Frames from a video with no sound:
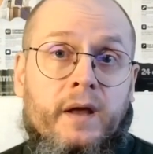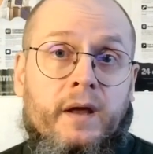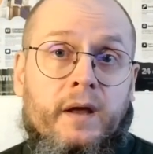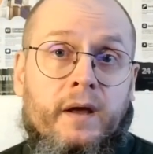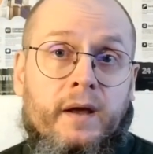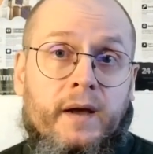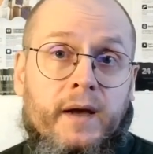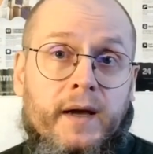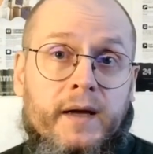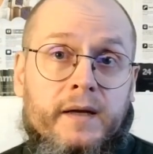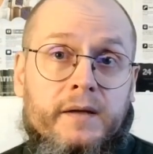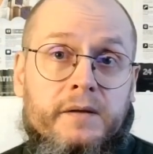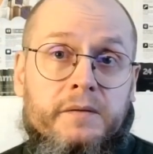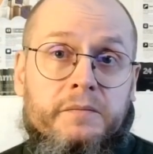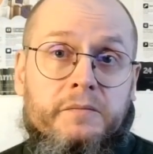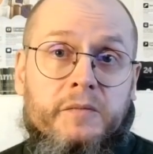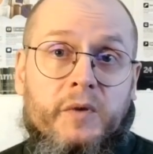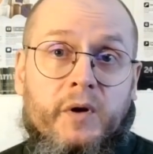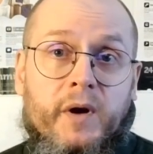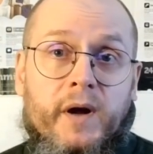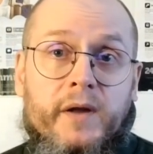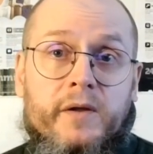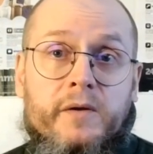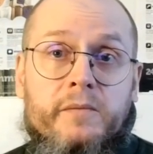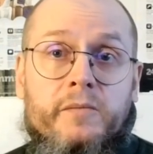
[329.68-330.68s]
and
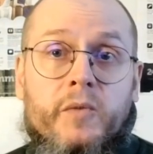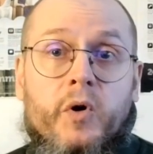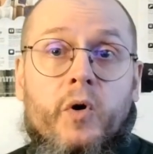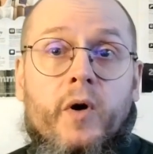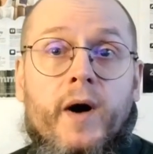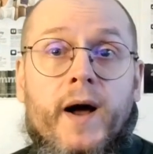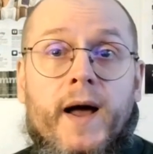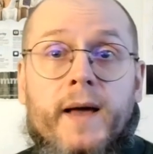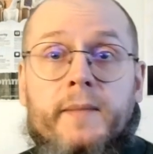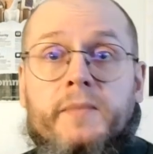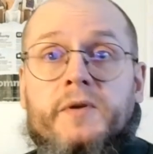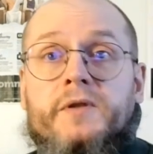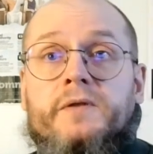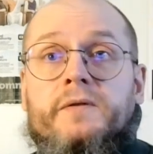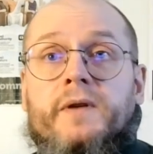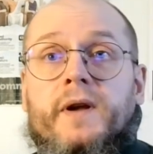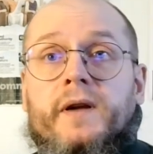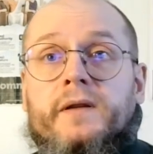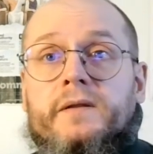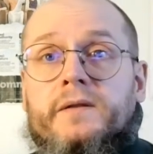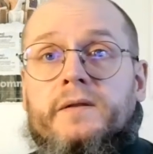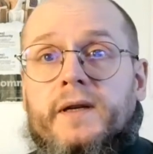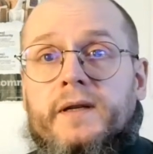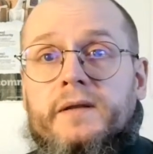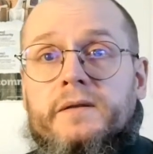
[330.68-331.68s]
rather more
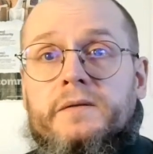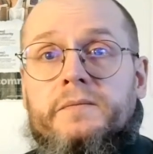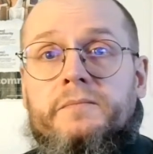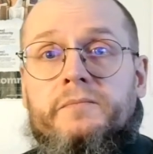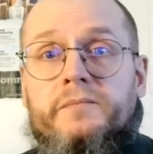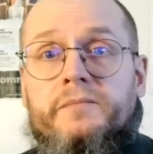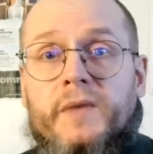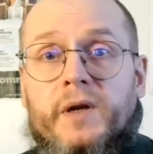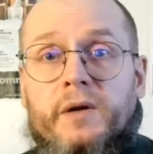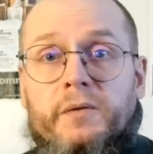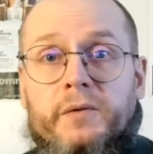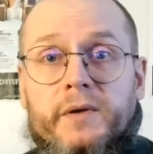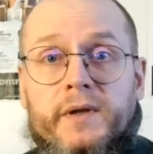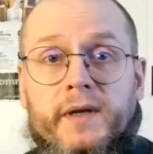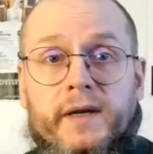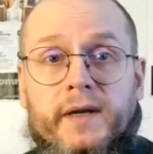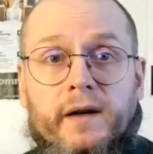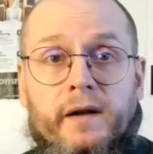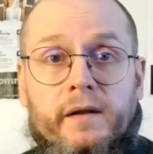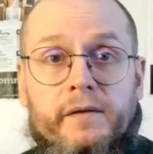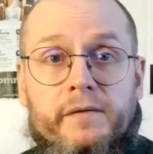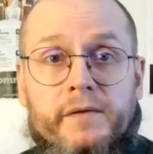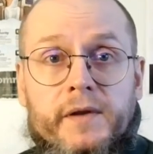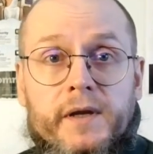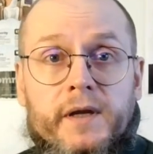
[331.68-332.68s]
abstract and
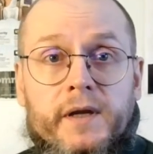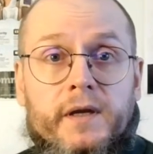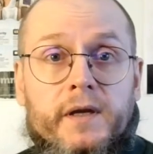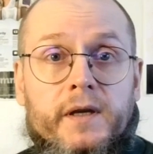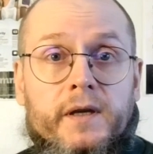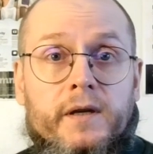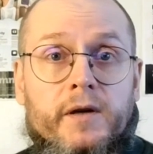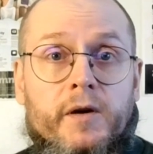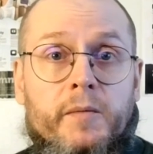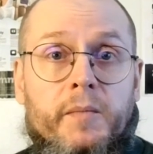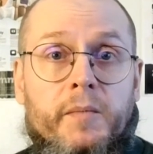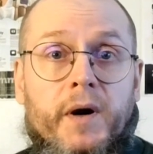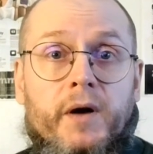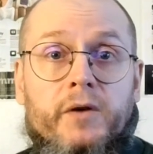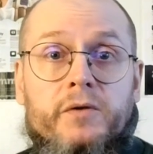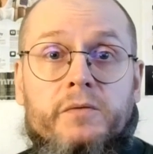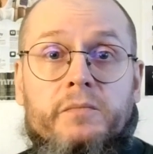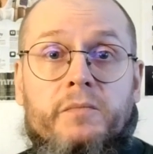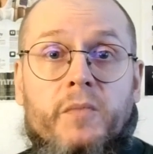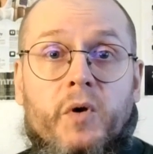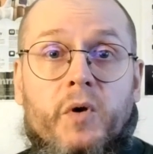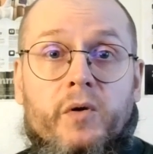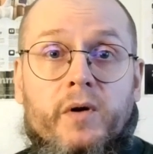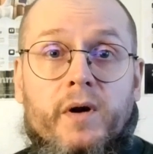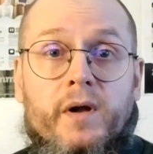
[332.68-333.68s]
critical thinking about
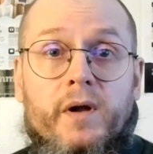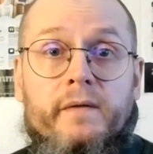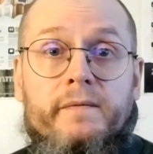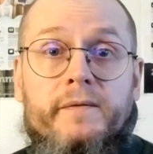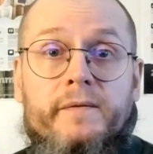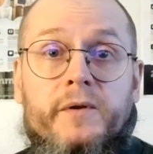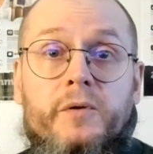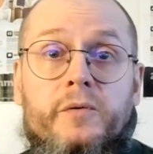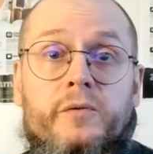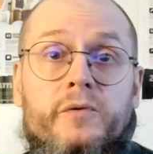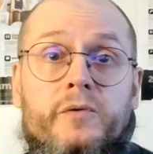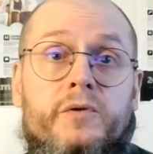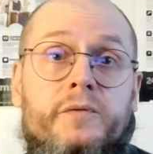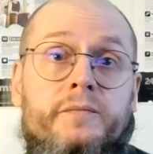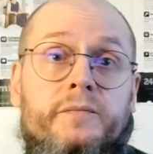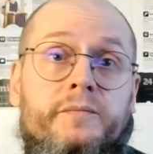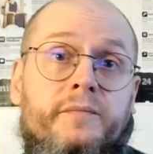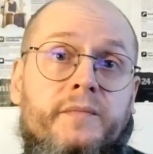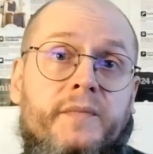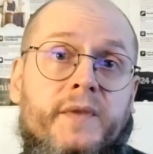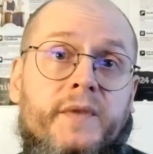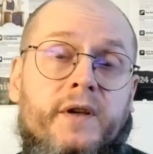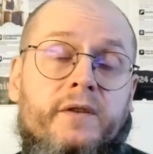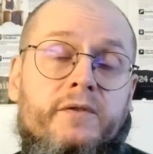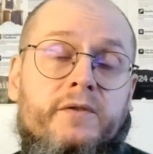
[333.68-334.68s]
moral views,
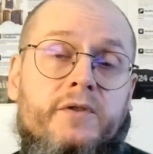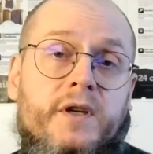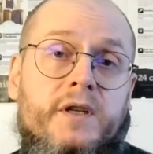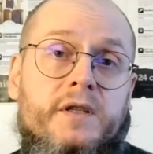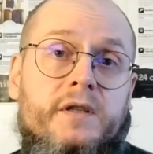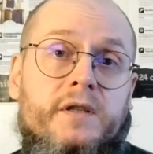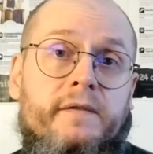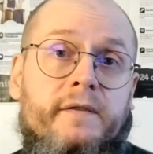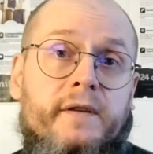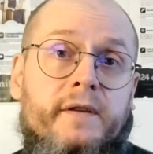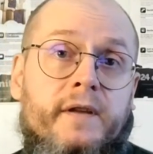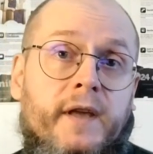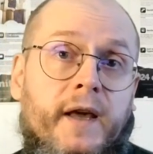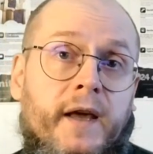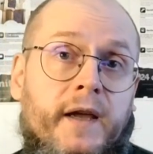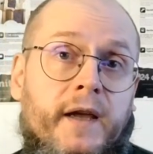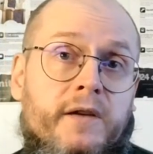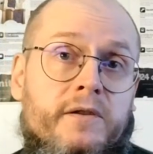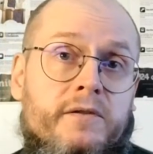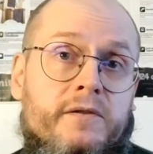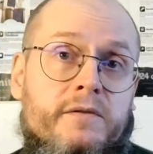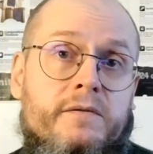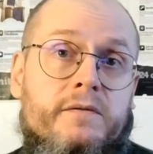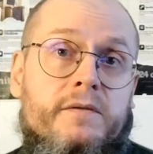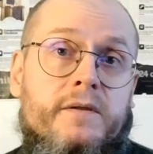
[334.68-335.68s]
their
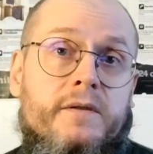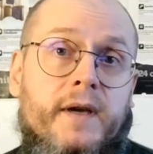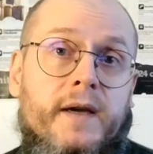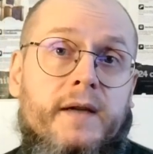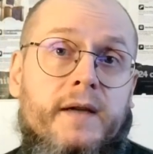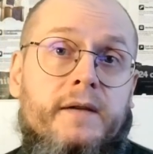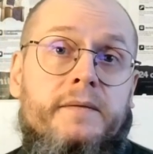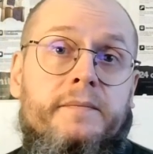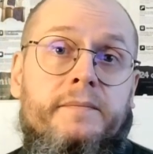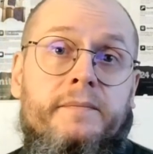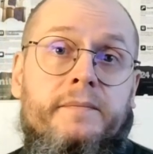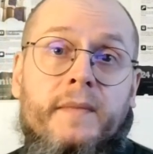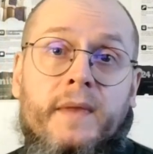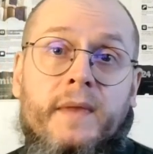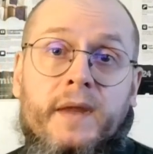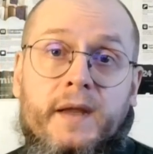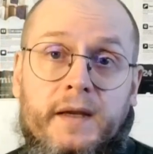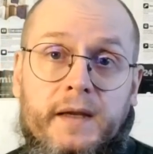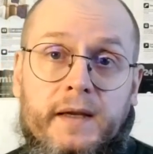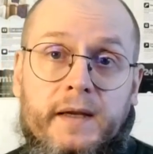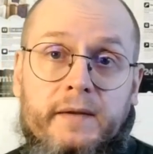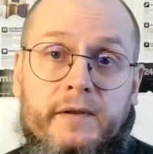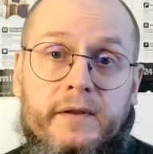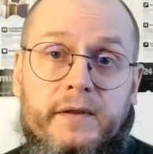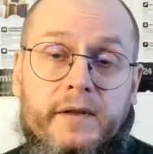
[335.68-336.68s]
justifications, and
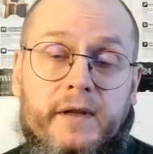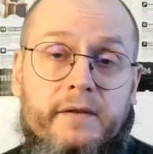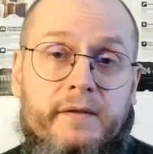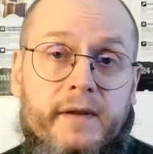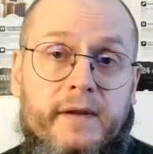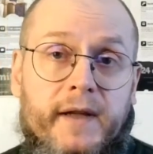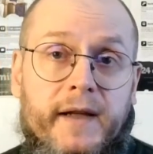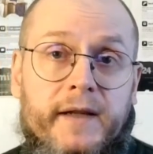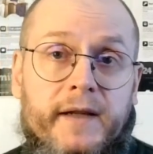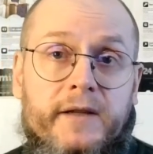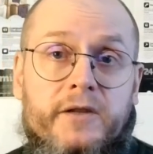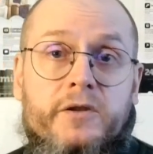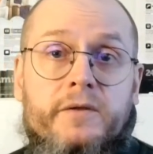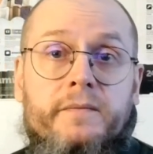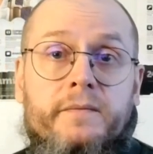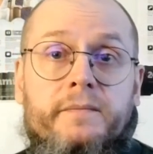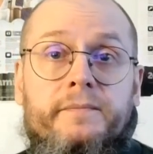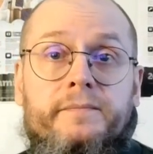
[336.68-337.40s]
even their nature.